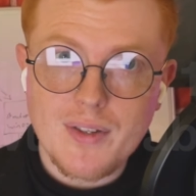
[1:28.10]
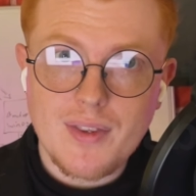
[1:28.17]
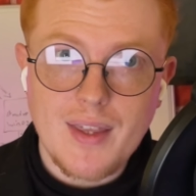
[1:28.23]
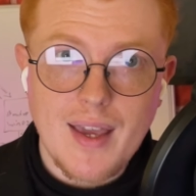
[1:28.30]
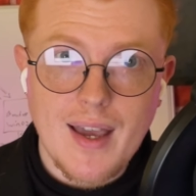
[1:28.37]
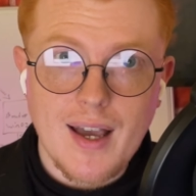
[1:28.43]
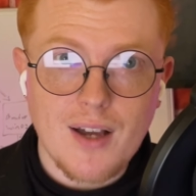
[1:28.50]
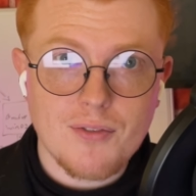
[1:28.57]
at
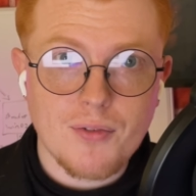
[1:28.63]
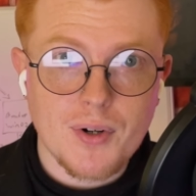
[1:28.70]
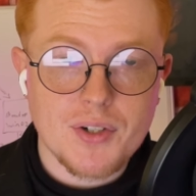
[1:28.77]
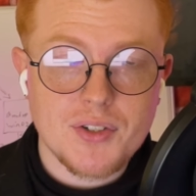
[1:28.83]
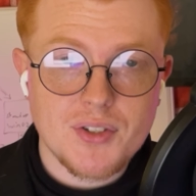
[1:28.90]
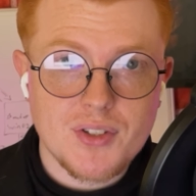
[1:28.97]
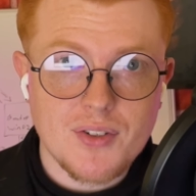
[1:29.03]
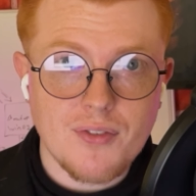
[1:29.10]
the
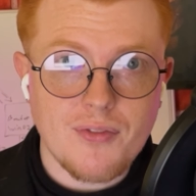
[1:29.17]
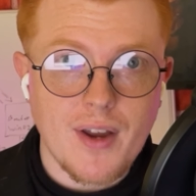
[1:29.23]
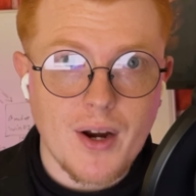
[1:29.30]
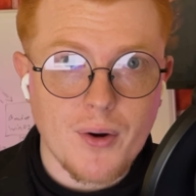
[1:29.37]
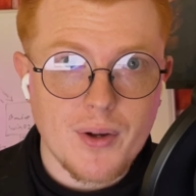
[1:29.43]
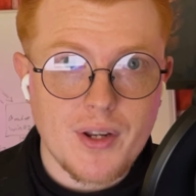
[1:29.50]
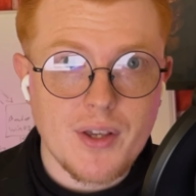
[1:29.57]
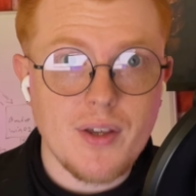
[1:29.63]
average
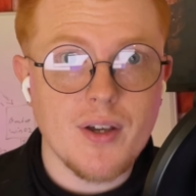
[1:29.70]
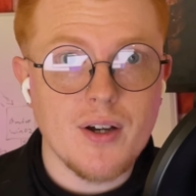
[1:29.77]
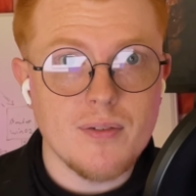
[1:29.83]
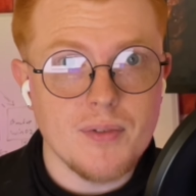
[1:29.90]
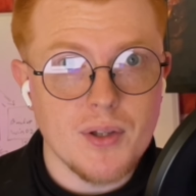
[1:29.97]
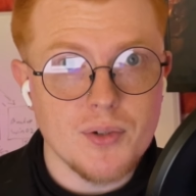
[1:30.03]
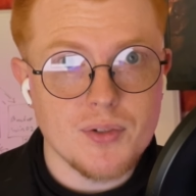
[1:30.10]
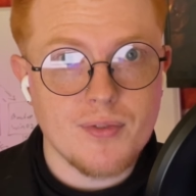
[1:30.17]
severity
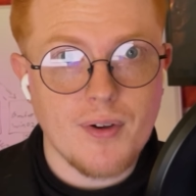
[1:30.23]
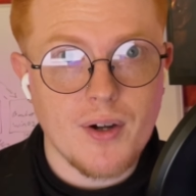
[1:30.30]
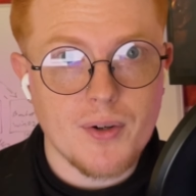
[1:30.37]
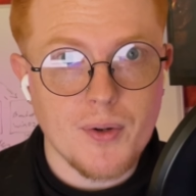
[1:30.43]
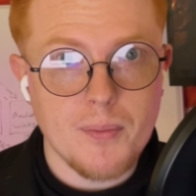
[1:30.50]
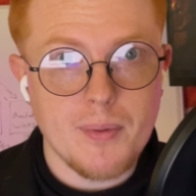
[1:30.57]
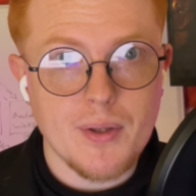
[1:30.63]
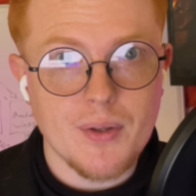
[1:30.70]
of those
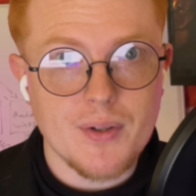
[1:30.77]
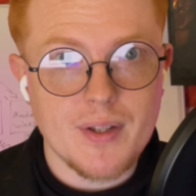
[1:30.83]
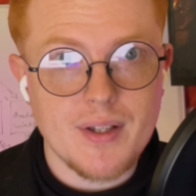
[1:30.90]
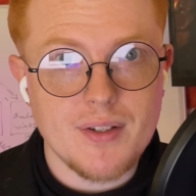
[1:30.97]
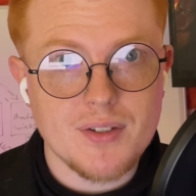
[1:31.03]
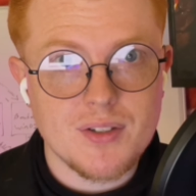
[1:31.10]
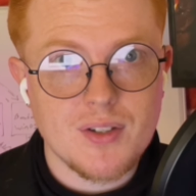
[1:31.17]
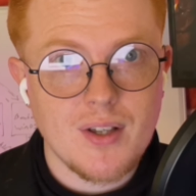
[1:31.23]

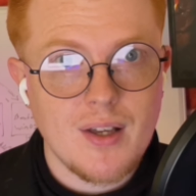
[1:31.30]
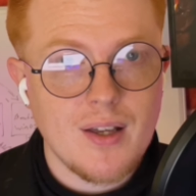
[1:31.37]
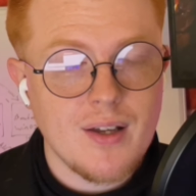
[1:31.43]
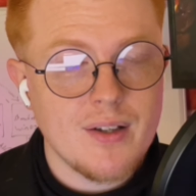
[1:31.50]
vulnerabilities.